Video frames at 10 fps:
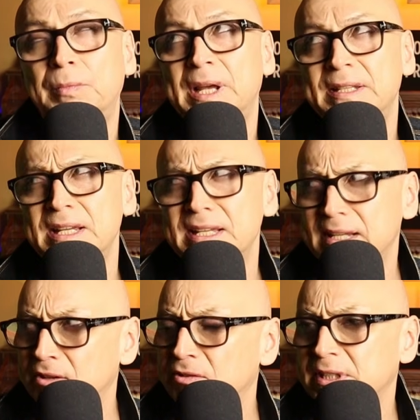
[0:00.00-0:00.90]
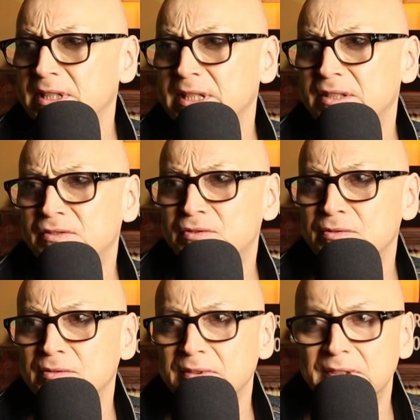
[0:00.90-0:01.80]
think it only needed
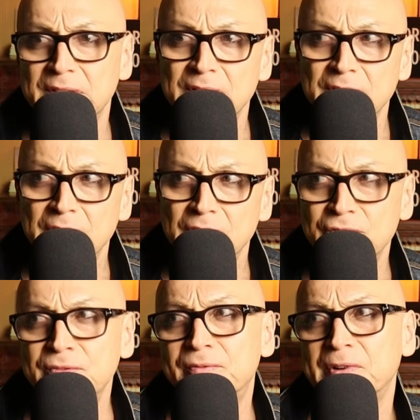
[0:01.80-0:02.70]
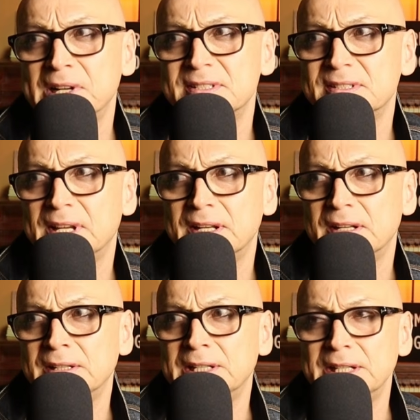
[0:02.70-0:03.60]
two frets that
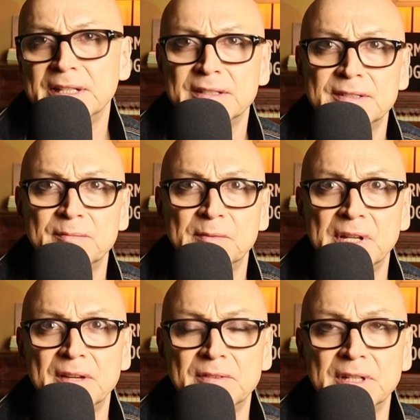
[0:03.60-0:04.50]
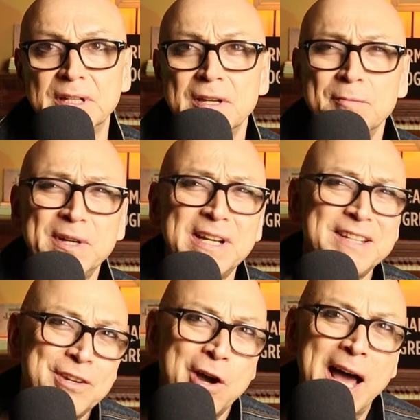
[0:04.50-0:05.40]
needed some leveling. But,
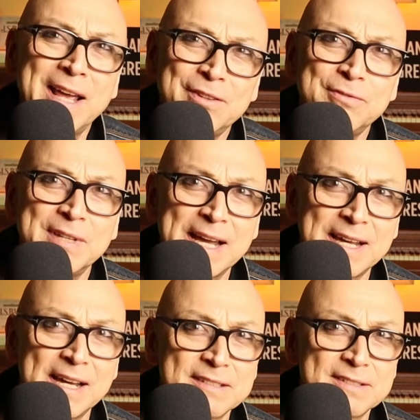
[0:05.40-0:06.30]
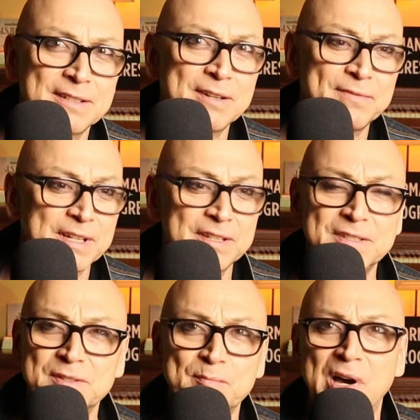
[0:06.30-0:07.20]
you know, I do that kind of stuff, and it
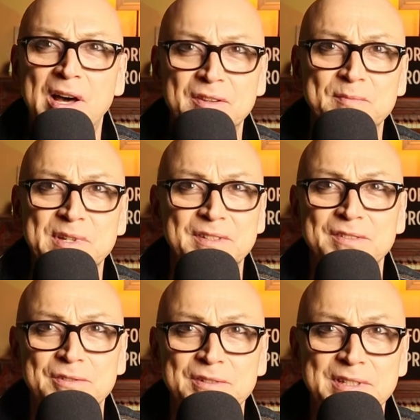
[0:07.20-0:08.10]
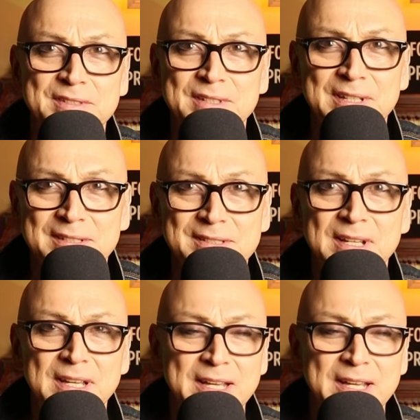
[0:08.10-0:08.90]
doesn't bother me to do these things.